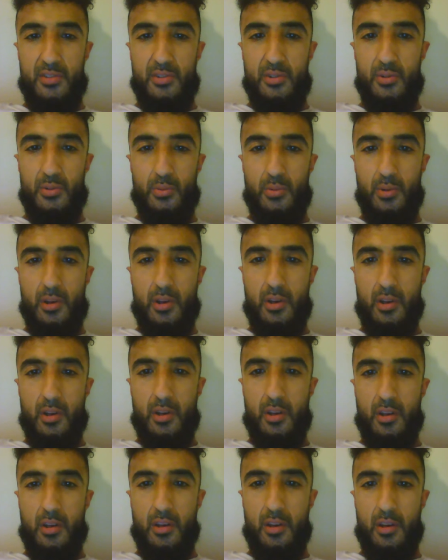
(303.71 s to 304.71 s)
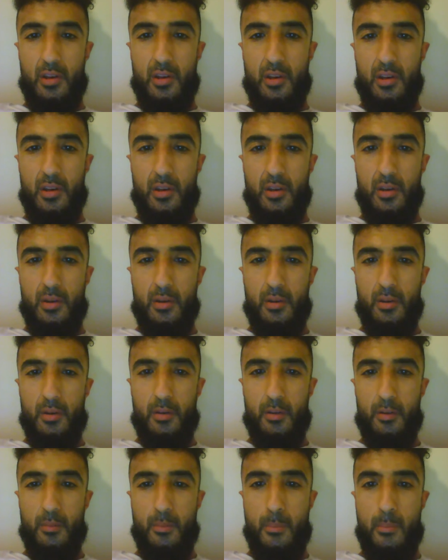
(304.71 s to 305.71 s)
to
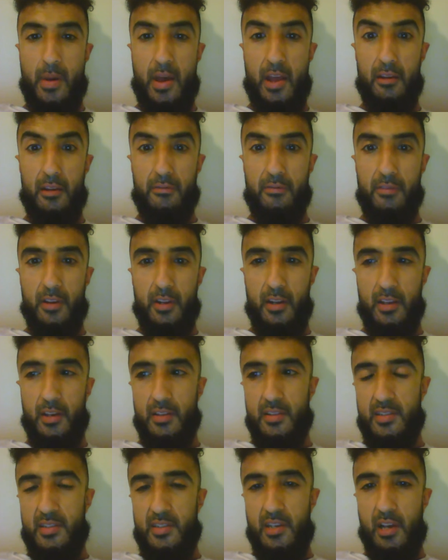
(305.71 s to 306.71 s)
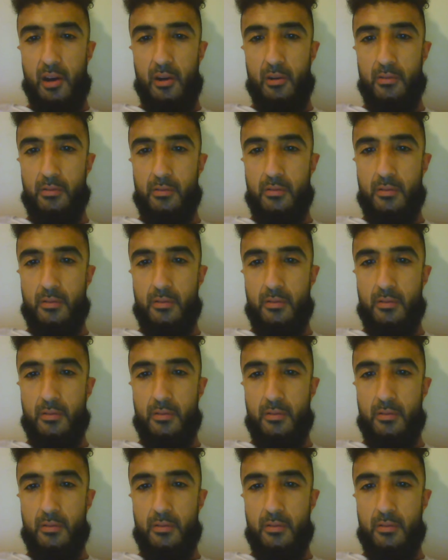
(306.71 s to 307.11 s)
benefit itself.